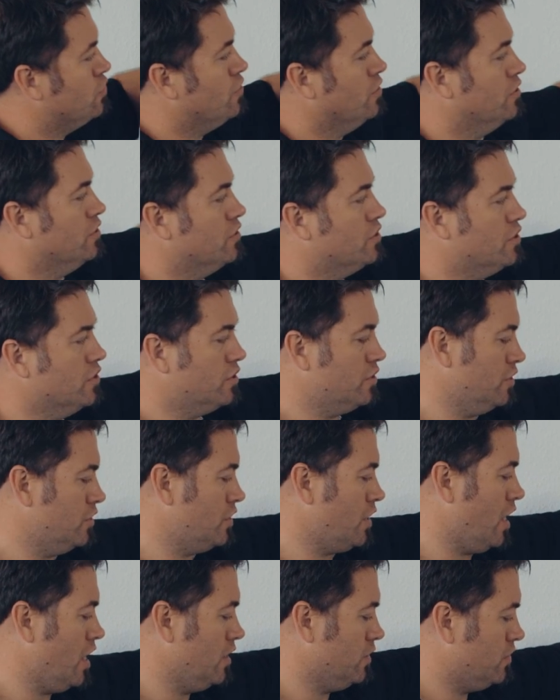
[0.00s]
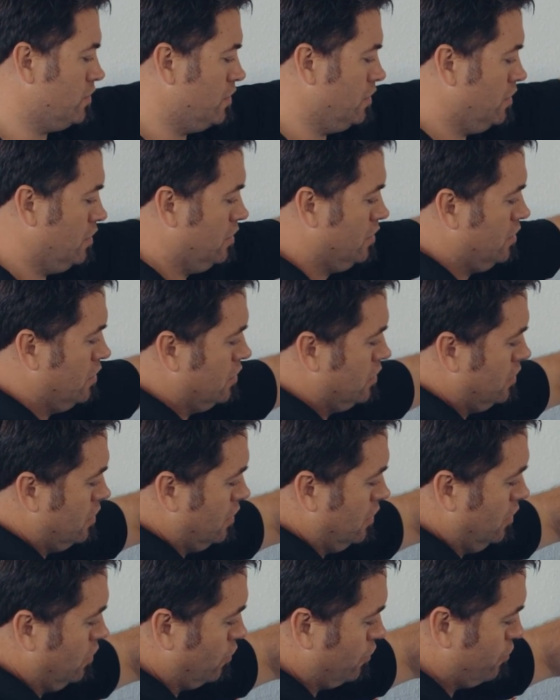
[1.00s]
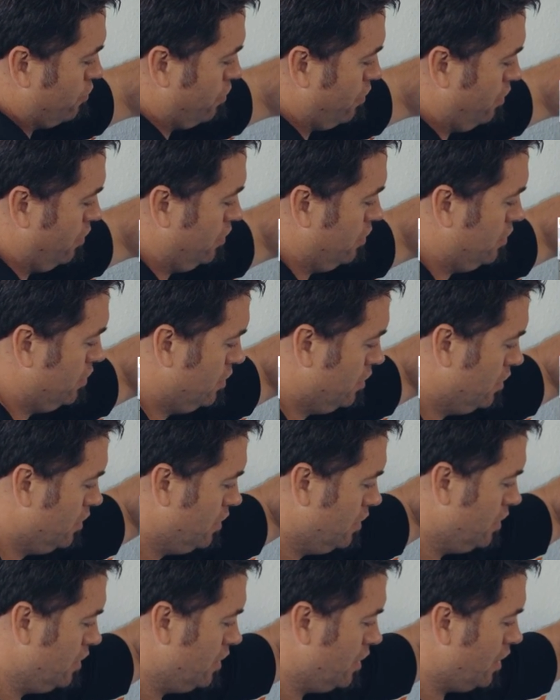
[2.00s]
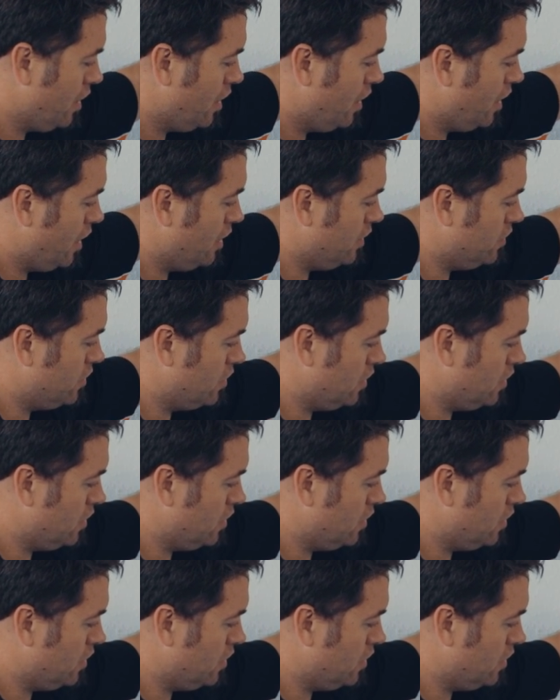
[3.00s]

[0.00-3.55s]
students just a chance to look through and